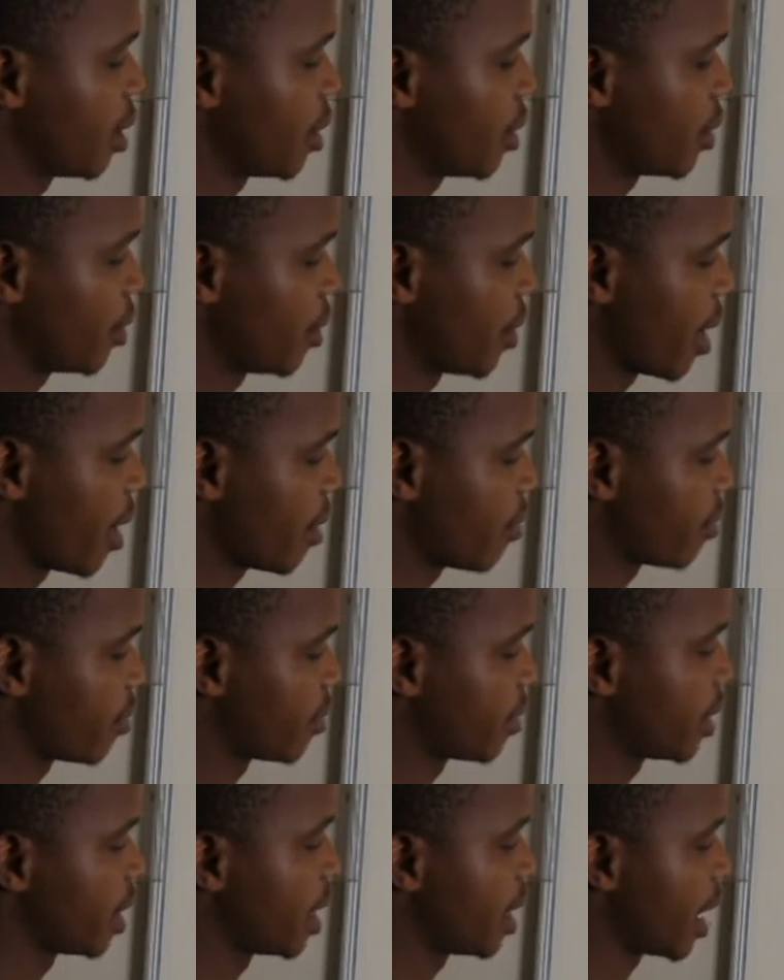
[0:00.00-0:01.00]
you have
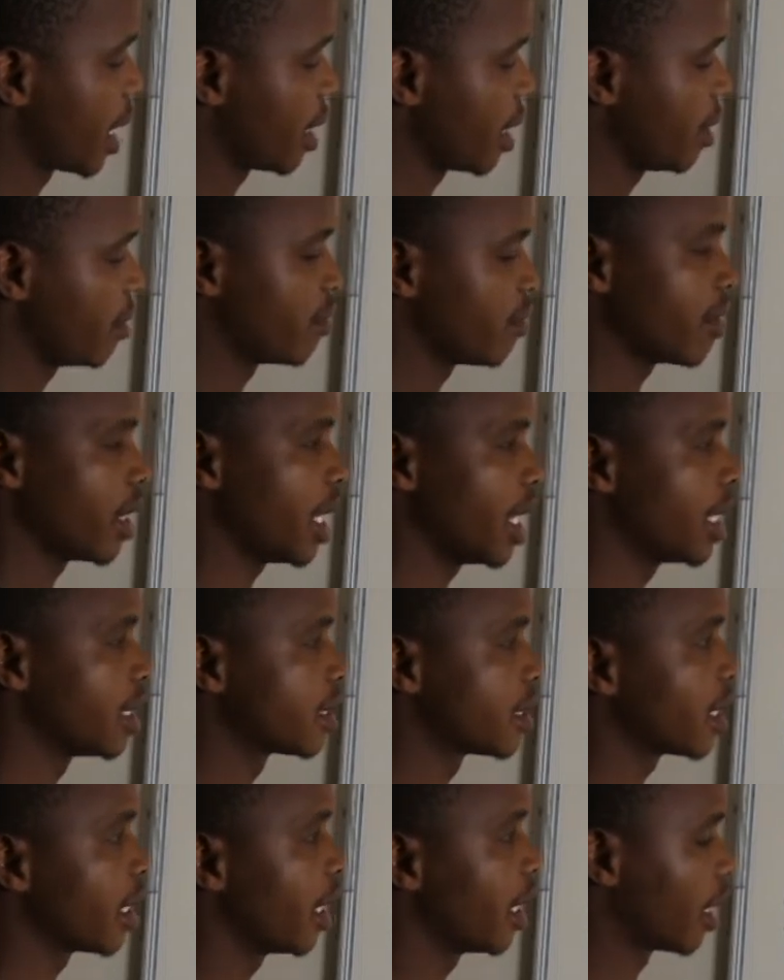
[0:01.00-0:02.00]
3 valence
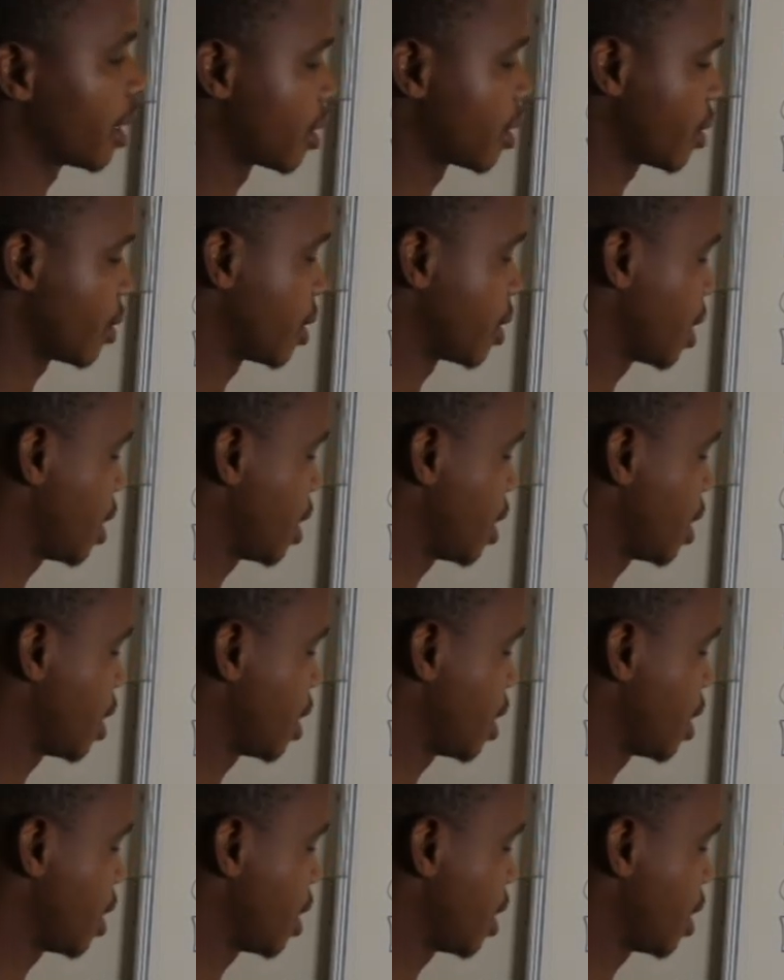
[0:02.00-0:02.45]
electron.